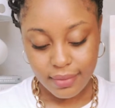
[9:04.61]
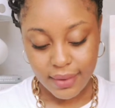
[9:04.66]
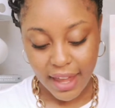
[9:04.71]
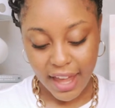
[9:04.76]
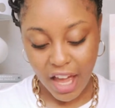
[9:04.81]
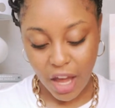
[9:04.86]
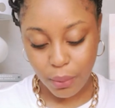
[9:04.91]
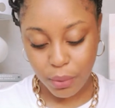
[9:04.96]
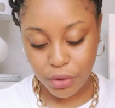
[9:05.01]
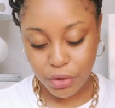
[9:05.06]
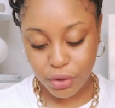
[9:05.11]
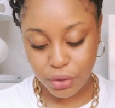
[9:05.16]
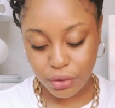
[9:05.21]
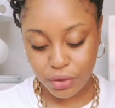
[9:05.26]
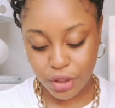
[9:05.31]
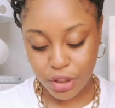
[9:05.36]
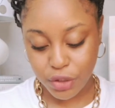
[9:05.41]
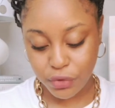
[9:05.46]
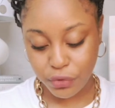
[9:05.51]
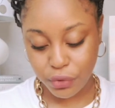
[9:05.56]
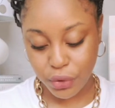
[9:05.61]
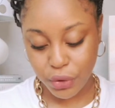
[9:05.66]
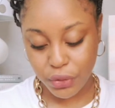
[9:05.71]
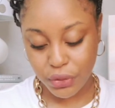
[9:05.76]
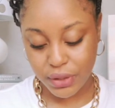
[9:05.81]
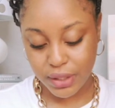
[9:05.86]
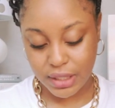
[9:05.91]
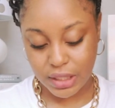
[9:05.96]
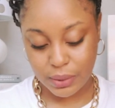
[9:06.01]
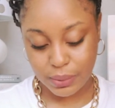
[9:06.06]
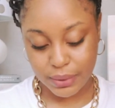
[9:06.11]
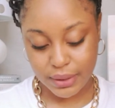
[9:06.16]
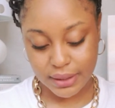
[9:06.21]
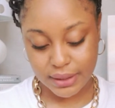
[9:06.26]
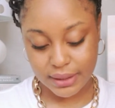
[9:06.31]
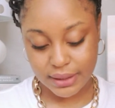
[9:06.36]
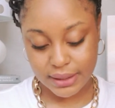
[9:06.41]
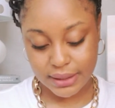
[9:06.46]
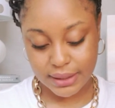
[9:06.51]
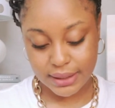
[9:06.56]
I would do this for this
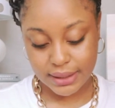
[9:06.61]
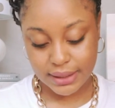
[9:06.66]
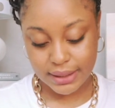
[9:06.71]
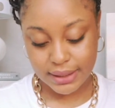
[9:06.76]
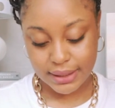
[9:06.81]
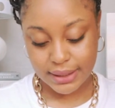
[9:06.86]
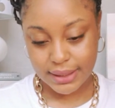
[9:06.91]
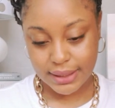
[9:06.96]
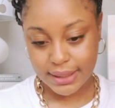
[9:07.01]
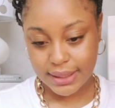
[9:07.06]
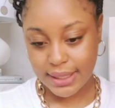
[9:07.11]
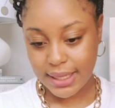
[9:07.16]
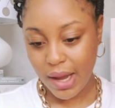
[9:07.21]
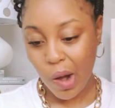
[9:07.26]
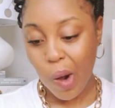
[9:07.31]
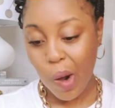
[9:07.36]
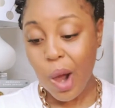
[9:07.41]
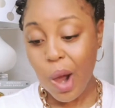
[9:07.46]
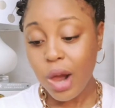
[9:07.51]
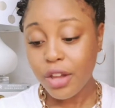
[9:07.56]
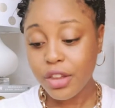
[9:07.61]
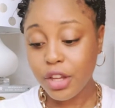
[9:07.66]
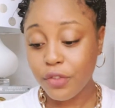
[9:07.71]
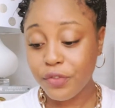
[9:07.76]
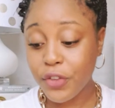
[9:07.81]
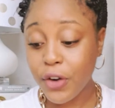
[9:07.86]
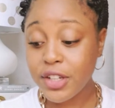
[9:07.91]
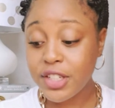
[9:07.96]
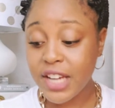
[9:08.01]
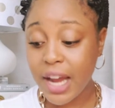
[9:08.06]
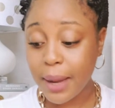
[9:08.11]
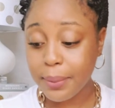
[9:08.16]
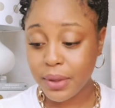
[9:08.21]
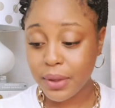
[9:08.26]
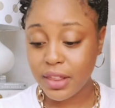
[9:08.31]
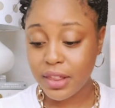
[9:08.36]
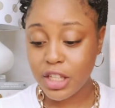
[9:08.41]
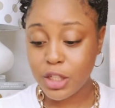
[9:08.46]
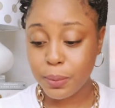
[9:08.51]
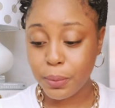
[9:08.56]
one. The first
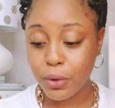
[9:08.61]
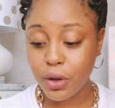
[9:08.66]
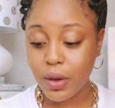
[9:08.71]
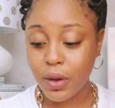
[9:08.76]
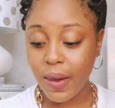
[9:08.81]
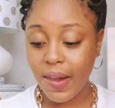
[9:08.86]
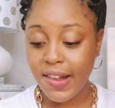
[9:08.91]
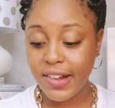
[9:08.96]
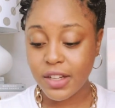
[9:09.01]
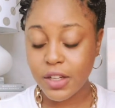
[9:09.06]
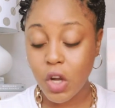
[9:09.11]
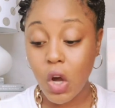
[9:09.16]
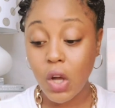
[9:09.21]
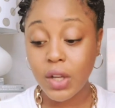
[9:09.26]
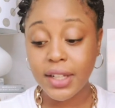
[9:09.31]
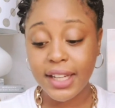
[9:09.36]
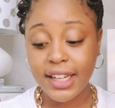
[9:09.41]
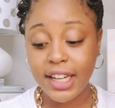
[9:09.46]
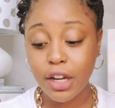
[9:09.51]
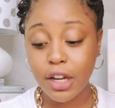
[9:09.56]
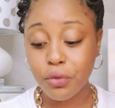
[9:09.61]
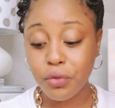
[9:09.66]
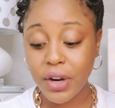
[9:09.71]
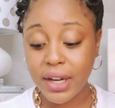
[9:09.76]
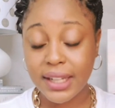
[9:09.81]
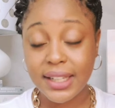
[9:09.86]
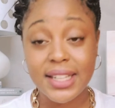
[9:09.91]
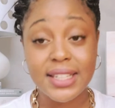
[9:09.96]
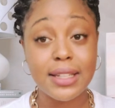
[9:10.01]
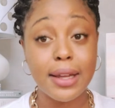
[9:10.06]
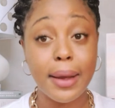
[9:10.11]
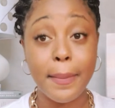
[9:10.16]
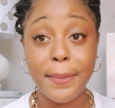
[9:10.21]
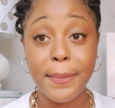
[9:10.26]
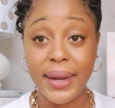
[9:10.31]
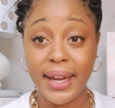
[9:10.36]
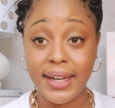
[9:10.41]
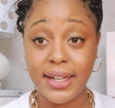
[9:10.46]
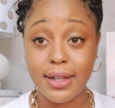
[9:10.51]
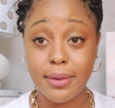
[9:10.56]
chapter in this book is called Lady of Reckless
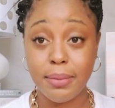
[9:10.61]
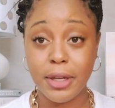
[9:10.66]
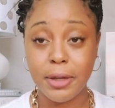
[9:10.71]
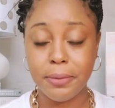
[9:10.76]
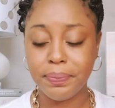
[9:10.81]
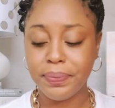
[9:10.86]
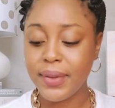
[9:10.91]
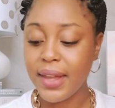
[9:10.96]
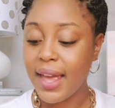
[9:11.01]
Abandonment.